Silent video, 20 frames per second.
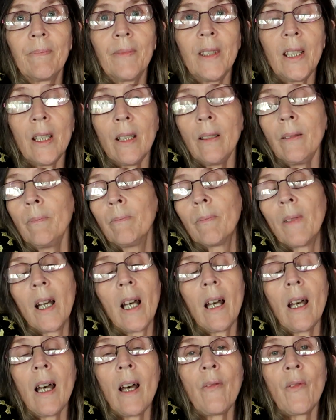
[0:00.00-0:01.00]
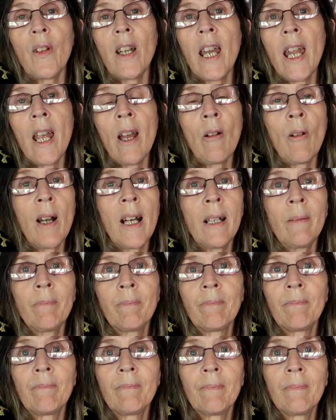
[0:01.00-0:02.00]
You know, half an hour.
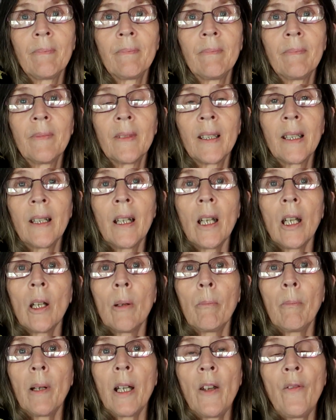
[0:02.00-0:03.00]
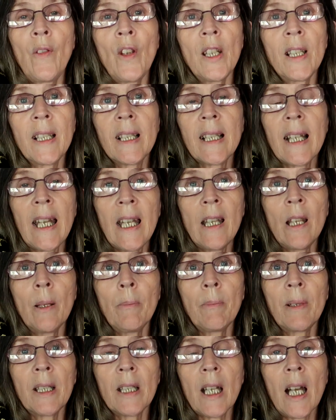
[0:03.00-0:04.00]
But if you see
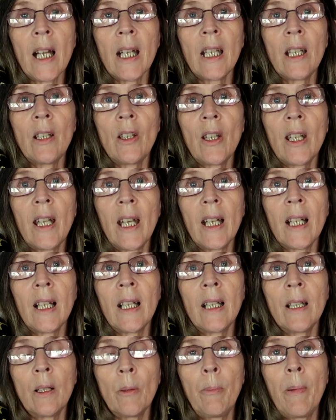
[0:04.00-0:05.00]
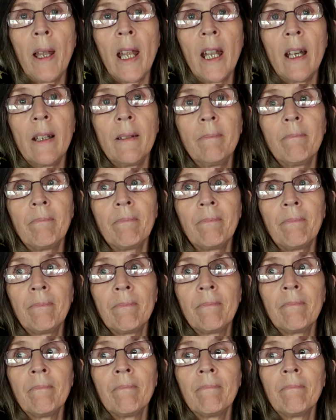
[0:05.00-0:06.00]
them starting to get a little bit
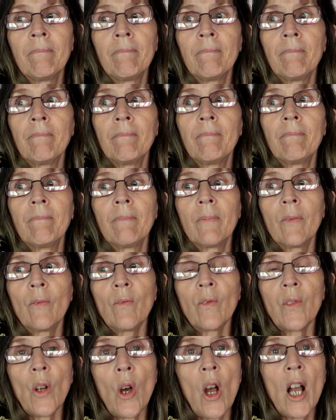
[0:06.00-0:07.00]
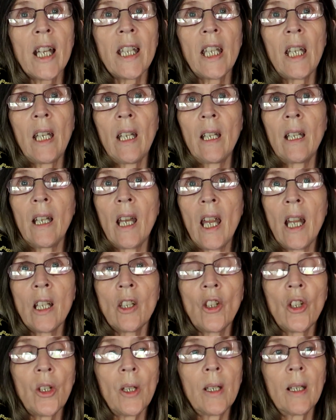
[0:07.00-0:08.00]
flighty and
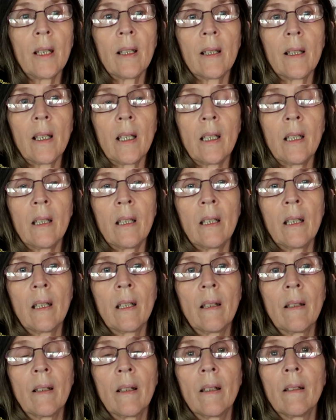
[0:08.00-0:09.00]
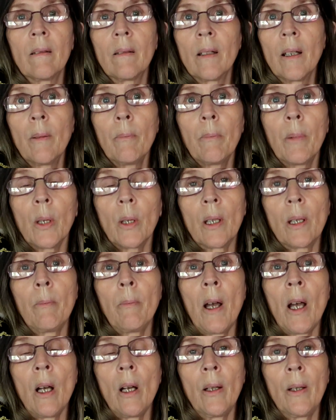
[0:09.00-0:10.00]
anxious, and put them
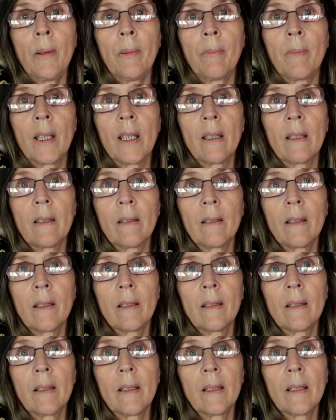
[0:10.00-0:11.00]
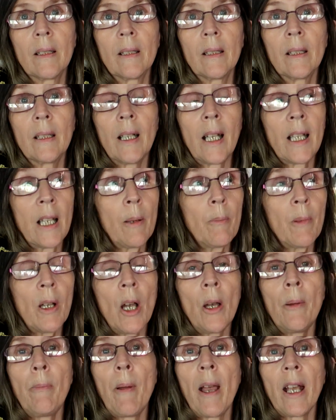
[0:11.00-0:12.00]
home. Let them
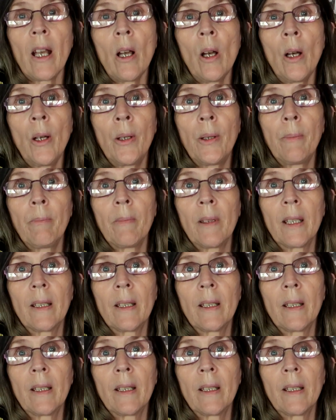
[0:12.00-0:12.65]
go back home.